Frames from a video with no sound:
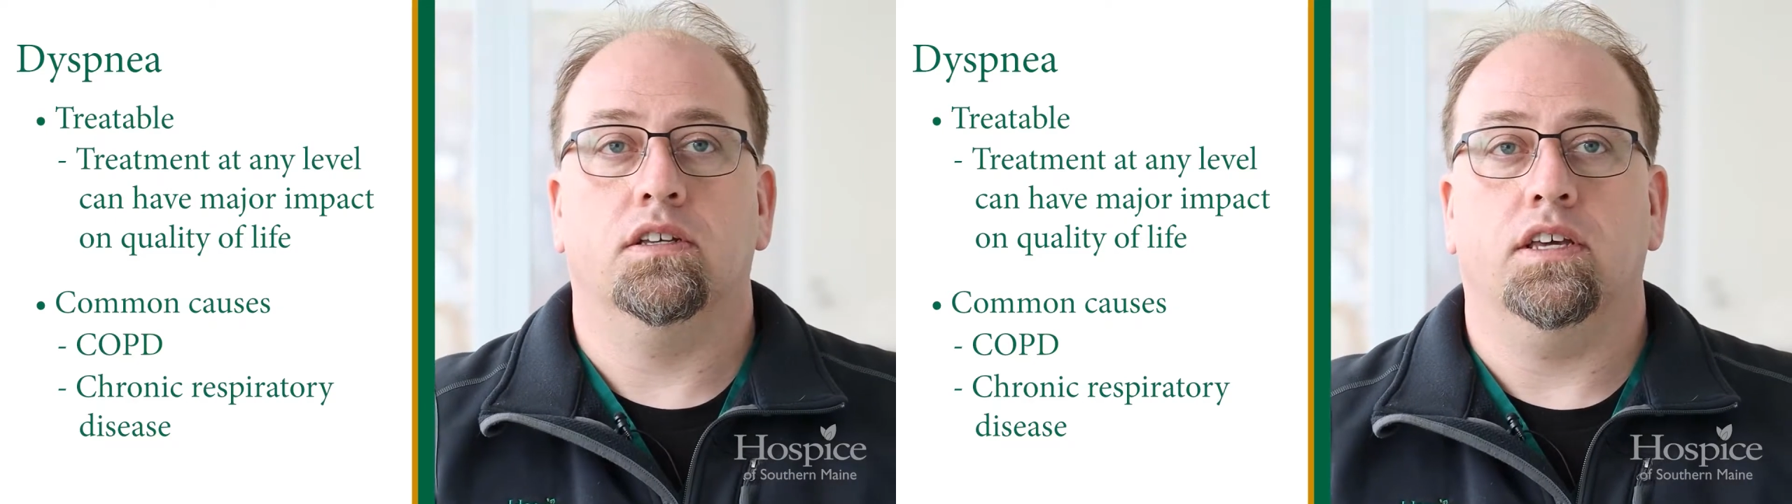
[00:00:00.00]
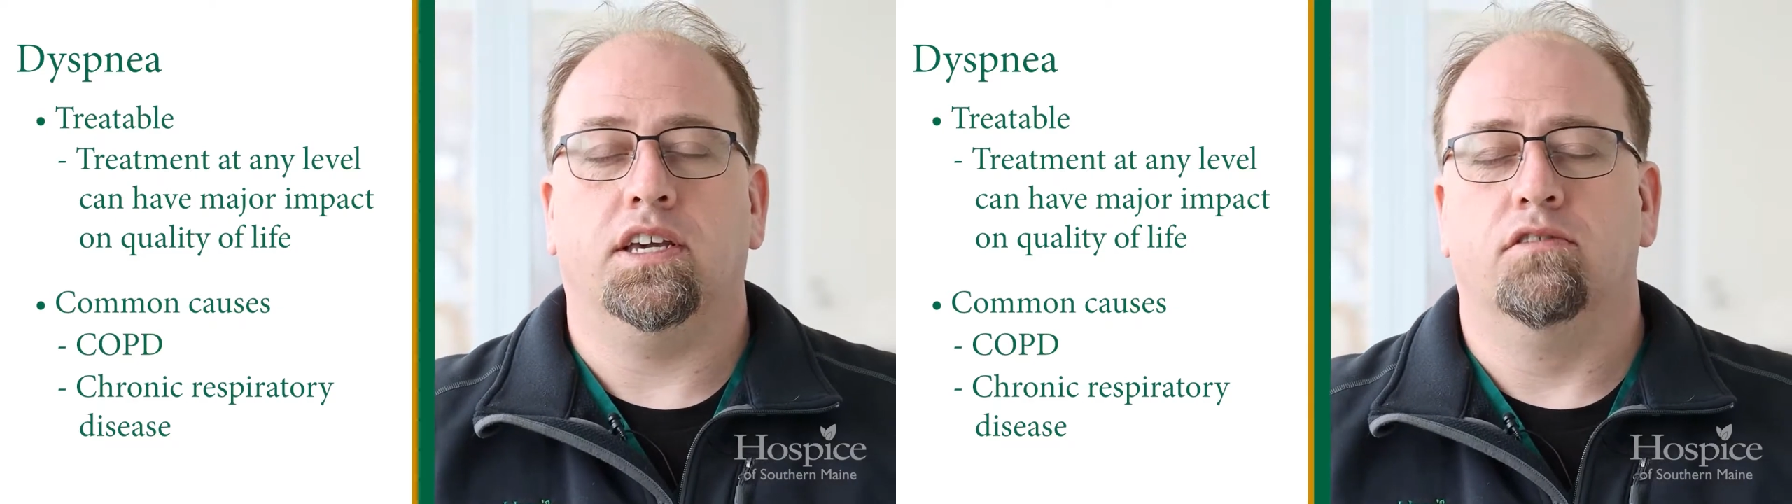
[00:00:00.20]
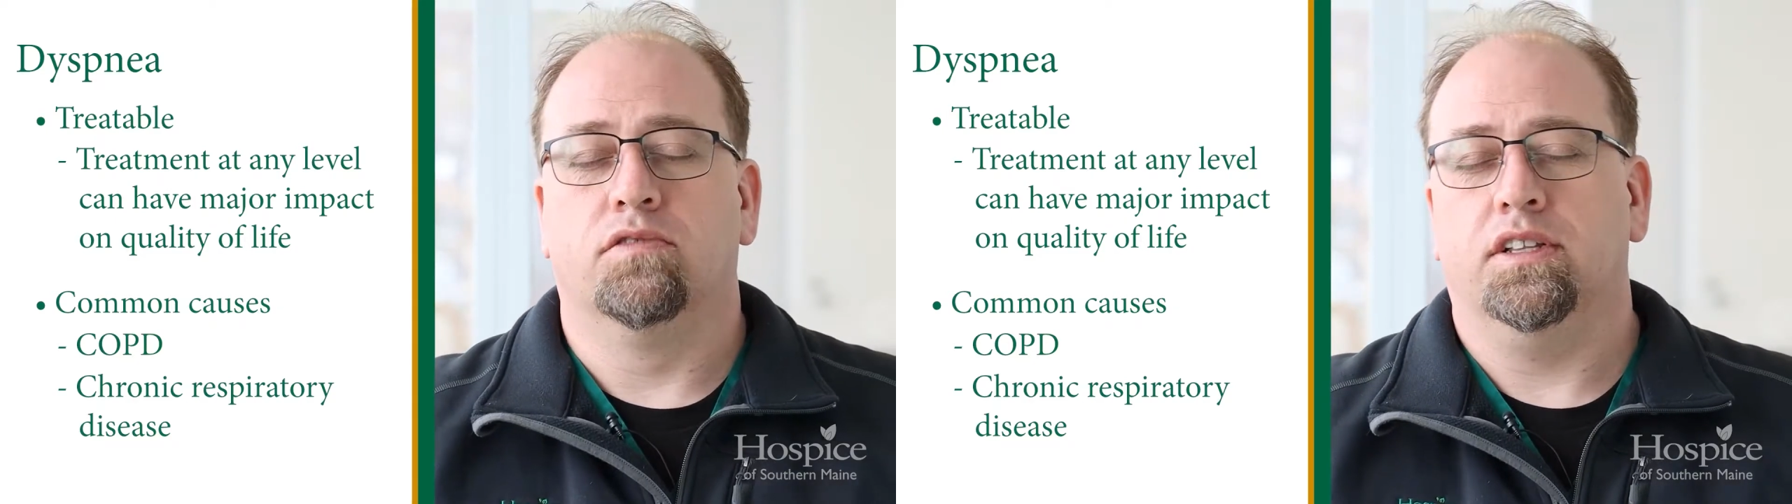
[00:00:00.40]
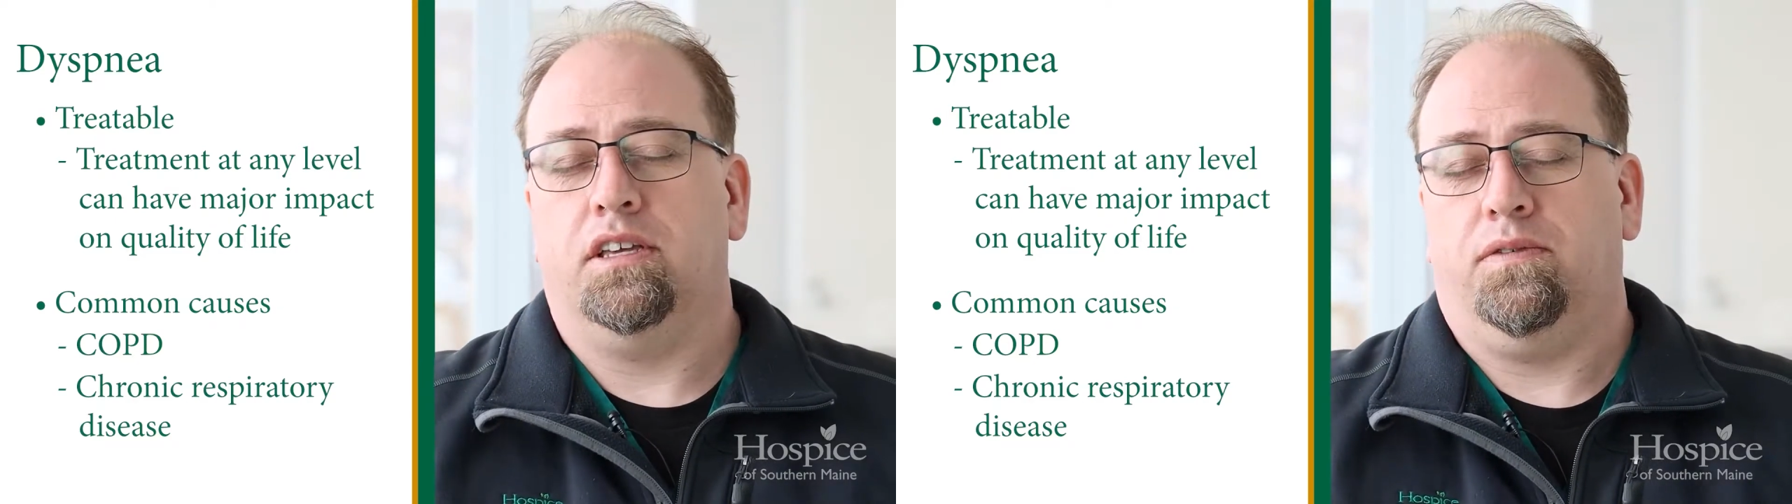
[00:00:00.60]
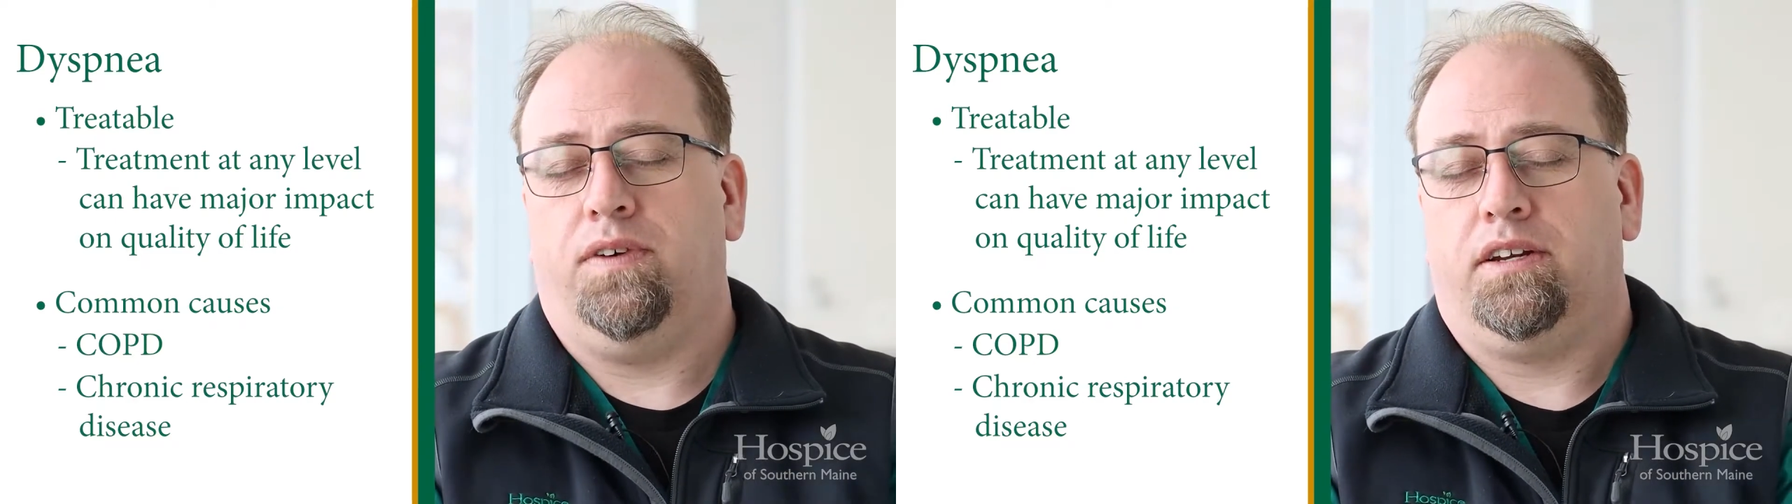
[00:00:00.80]
It can
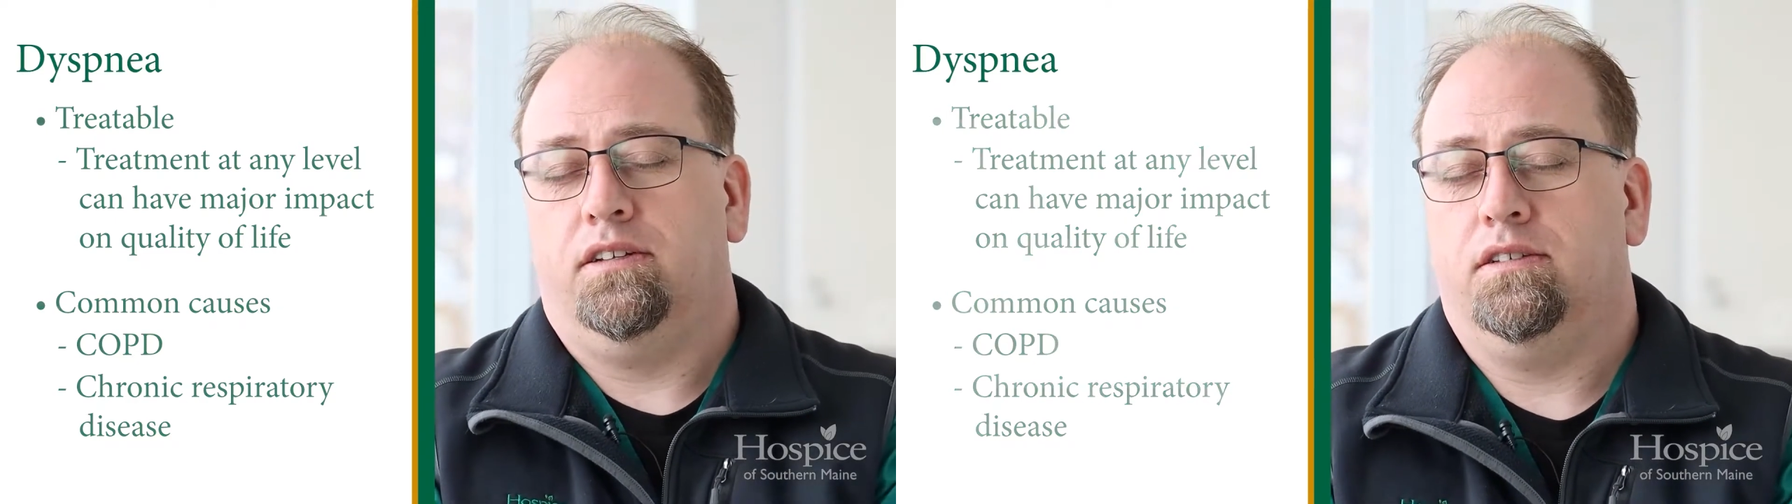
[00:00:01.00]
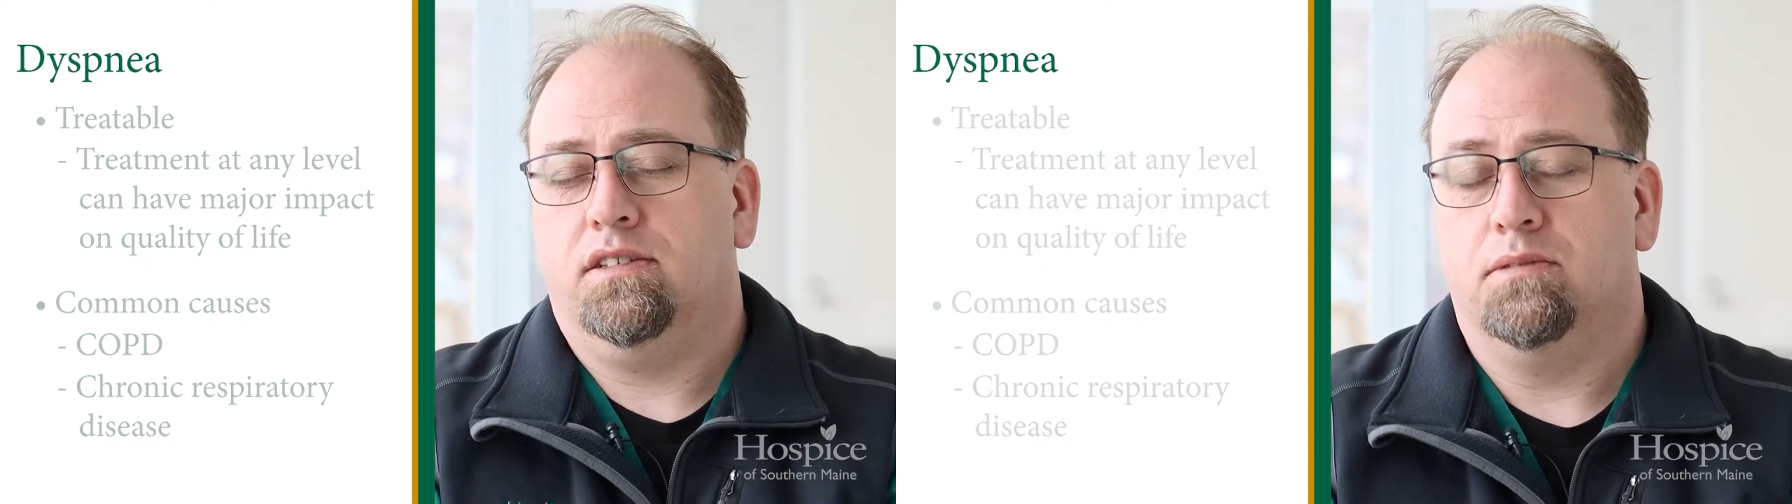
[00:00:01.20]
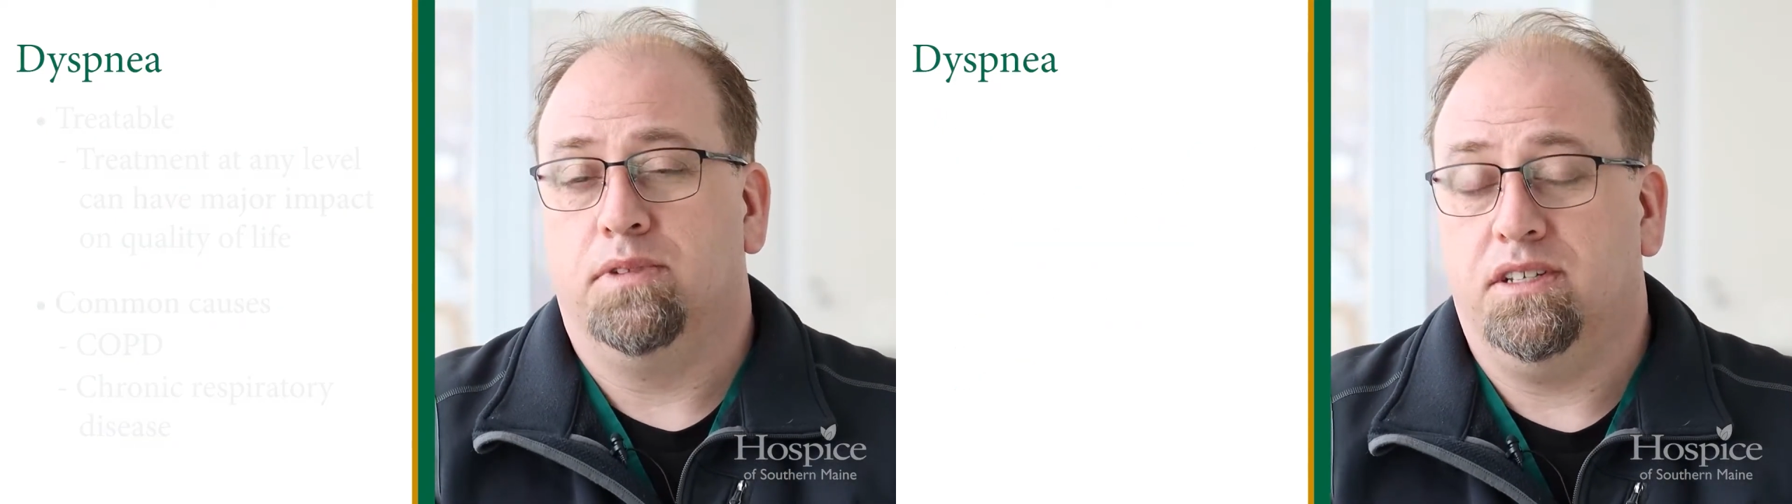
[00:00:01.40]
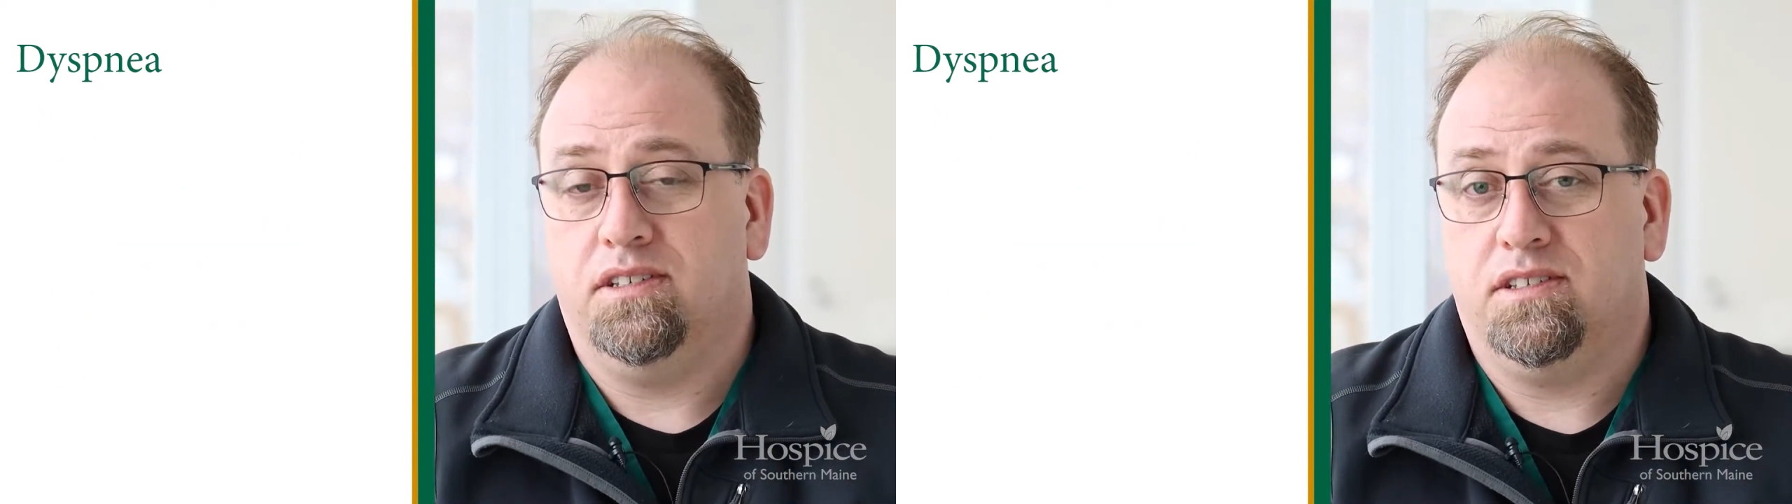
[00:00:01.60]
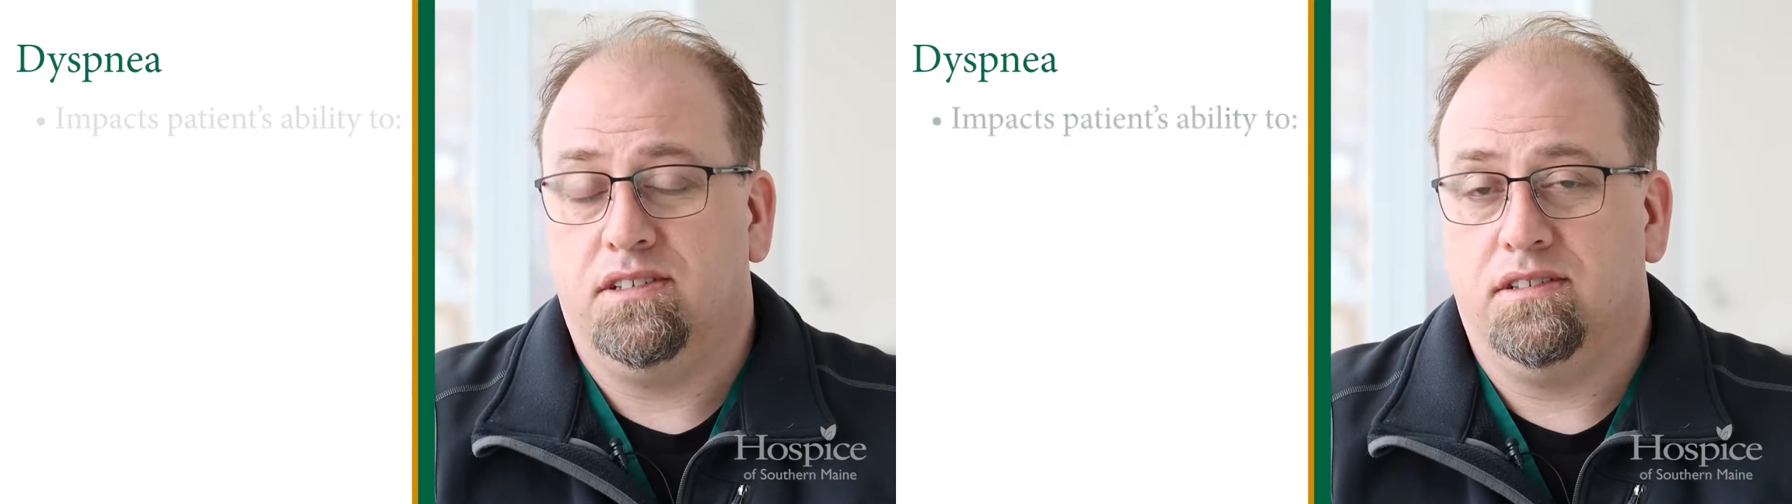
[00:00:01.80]
really affect
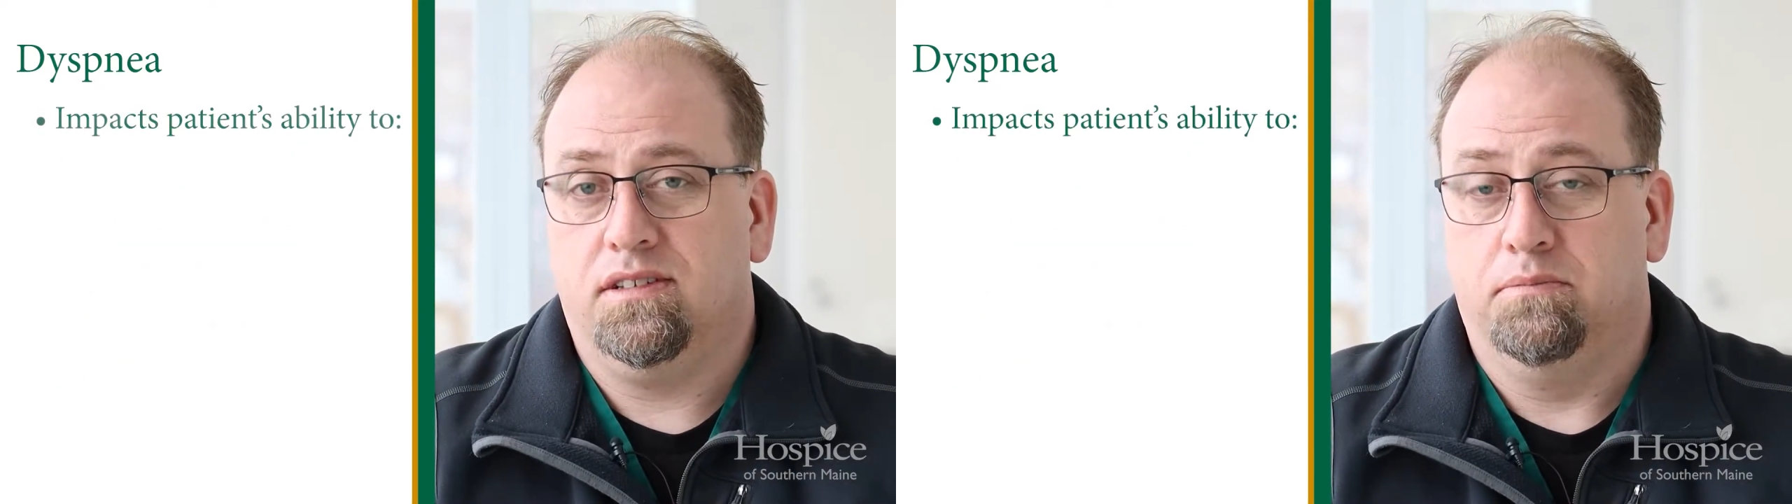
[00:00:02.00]
somebody's